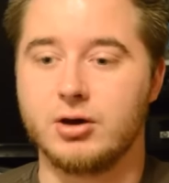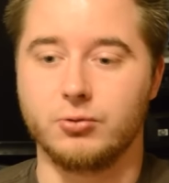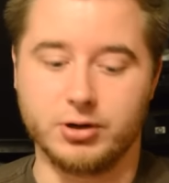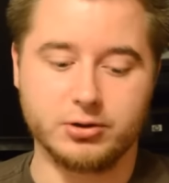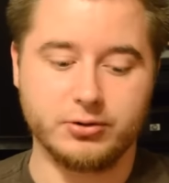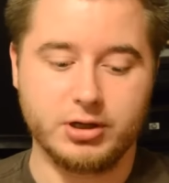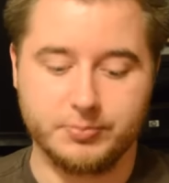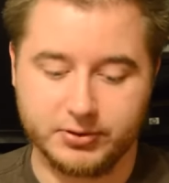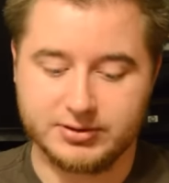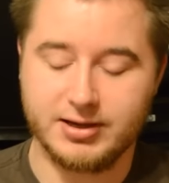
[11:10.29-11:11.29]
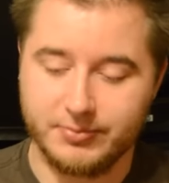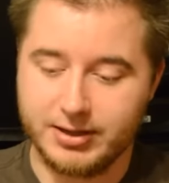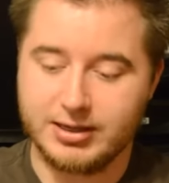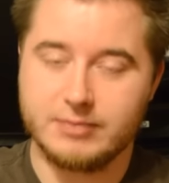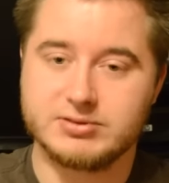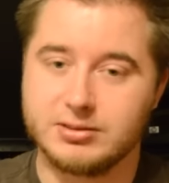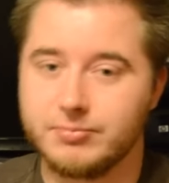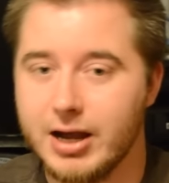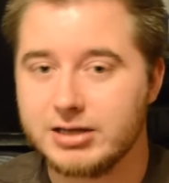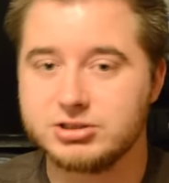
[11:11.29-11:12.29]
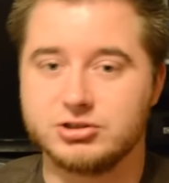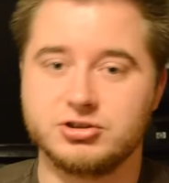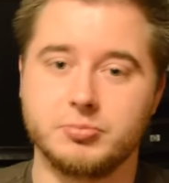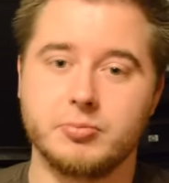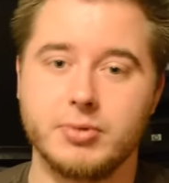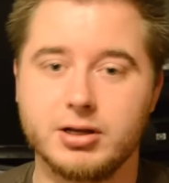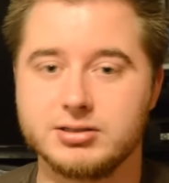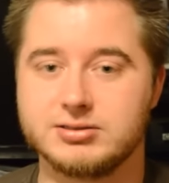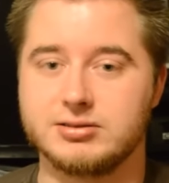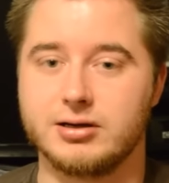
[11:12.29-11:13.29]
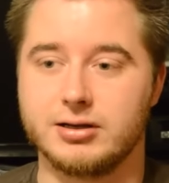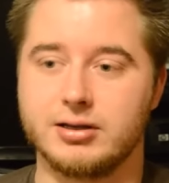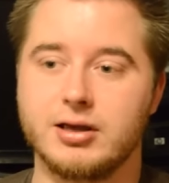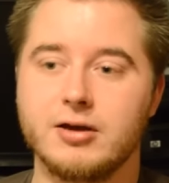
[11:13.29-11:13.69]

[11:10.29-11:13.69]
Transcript: Literally, you put the Hitman games in a box, you ship them in, it's done.